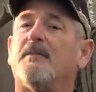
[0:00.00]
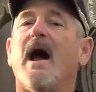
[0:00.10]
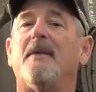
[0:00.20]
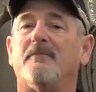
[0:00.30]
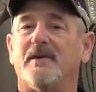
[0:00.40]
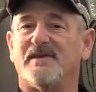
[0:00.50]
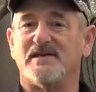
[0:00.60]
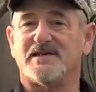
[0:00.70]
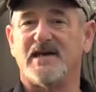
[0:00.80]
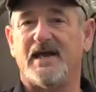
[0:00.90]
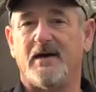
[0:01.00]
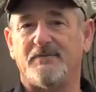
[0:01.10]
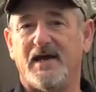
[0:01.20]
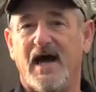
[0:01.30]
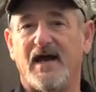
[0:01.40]
problem with this setup
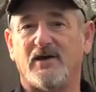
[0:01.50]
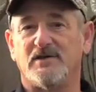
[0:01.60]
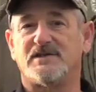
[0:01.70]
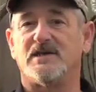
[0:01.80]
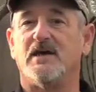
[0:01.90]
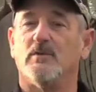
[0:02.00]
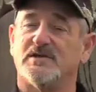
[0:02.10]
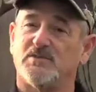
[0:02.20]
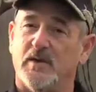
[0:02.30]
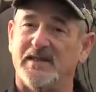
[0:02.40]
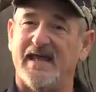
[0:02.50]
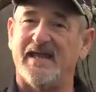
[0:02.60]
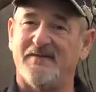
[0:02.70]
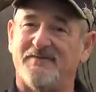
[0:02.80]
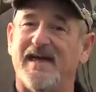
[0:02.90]
that I could see was when
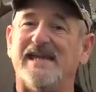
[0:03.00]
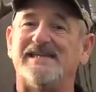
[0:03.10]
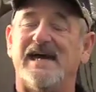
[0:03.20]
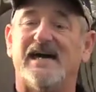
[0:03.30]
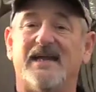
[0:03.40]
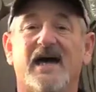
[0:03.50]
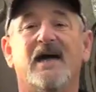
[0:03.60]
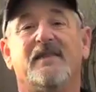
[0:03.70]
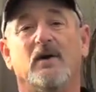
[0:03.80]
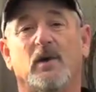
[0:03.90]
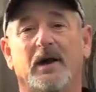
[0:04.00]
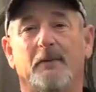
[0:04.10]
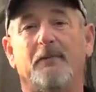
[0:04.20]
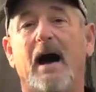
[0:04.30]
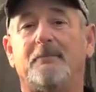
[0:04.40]
and if they did, they were going to
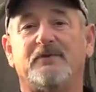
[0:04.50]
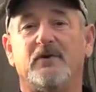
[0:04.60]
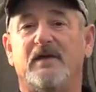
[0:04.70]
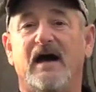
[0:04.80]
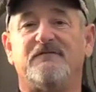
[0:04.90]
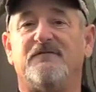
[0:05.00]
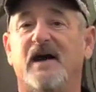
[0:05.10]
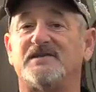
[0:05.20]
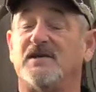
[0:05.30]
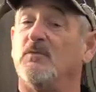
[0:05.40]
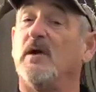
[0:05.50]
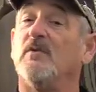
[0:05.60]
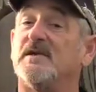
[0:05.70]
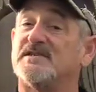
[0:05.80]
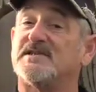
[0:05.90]
pop through that fence and we
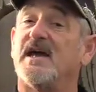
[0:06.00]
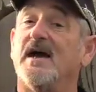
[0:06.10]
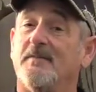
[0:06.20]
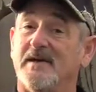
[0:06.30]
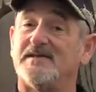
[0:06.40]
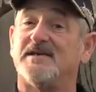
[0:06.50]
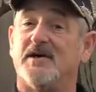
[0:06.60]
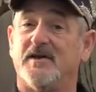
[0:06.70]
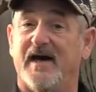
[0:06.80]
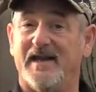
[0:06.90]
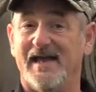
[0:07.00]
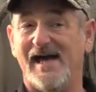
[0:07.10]
wouldn't see them until then.